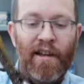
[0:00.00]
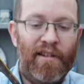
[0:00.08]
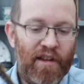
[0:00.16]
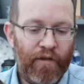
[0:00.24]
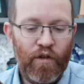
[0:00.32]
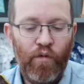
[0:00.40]

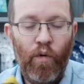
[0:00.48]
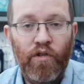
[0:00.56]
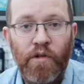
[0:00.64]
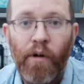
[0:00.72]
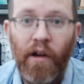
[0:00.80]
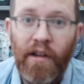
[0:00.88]
So if you want
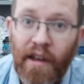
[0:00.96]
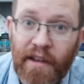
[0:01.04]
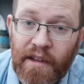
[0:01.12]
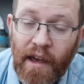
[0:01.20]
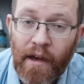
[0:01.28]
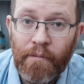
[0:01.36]
to put in
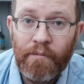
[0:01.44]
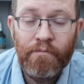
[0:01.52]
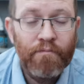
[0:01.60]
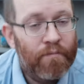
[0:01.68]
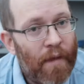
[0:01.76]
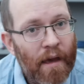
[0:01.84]
a
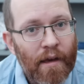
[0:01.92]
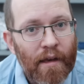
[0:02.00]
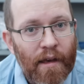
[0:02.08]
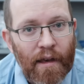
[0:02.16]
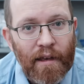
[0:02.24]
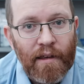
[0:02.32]
um,
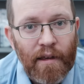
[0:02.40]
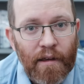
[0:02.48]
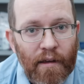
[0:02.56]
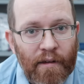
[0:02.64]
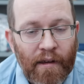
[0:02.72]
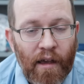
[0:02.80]

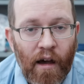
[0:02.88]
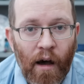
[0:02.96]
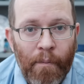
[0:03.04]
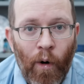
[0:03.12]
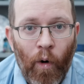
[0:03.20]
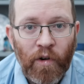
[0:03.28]

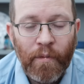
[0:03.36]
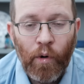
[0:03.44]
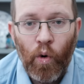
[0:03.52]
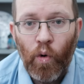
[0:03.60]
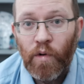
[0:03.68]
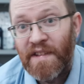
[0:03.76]
cigar
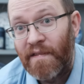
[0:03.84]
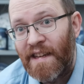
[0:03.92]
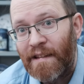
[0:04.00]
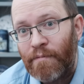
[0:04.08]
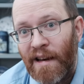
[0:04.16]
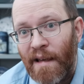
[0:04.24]
portable
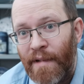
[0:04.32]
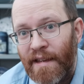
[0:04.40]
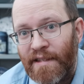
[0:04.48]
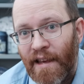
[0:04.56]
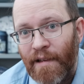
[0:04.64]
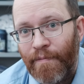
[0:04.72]
17
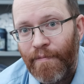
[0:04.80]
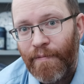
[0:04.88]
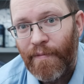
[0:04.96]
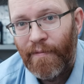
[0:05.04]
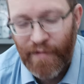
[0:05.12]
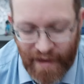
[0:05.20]
millimeter,
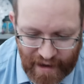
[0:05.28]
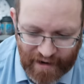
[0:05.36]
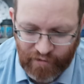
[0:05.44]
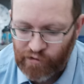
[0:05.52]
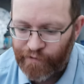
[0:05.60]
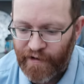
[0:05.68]
then
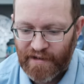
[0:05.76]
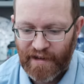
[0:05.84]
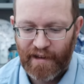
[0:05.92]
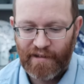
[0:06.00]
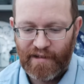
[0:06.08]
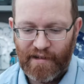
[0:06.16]
it will fit
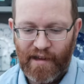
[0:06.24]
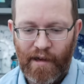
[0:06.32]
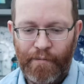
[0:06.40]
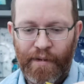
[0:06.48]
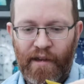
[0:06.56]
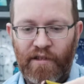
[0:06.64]
it
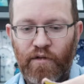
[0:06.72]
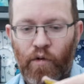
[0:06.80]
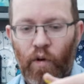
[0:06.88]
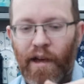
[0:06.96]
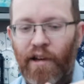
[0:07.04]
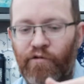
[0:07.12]
um, because you've
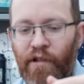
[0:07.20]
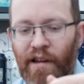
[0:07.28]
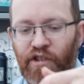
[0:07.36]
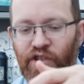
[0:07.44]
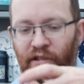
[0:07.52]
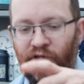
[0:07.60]
got that
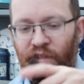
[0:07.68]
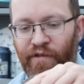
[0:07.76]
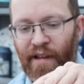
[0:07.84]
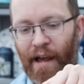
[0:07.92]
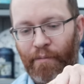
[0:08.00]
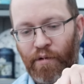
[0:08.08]
really generous
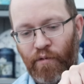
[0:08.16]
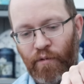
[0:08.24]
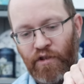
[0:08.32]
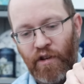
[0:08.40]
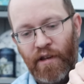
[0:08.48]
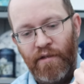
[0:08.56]
flap
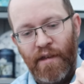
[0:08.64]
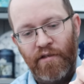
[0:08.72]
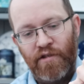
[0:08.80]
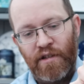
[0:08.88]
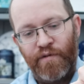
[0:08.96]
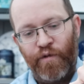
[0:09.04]
which you can then
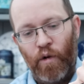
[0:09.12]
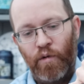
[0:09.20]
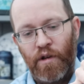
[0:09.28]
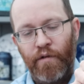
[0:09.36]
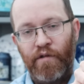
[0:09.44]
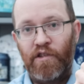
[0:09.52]
just
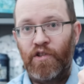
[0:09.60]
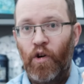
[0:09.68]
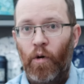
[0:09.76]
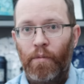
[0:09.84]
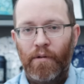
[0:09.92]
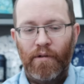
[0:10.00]
fold over the
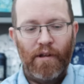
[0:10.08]
top.